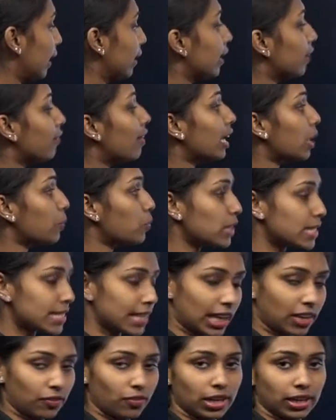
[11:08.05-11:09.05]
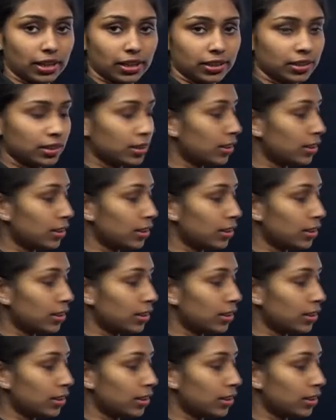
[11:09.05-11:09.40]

Then what about the second one?